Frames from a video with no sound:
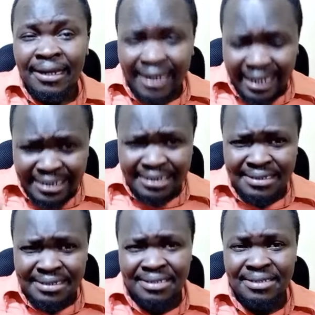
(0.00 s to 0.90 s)

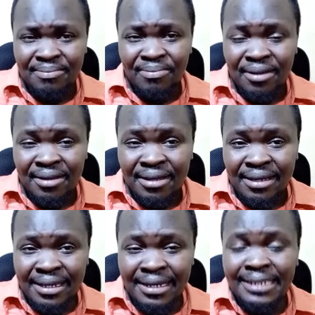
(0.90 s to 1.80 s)
lines
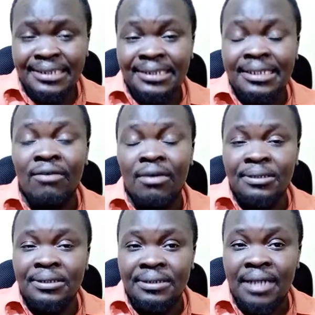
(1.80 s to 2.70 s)
in his
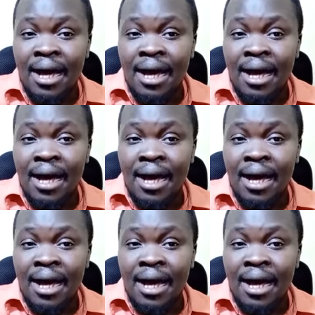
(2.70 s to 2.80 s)
government.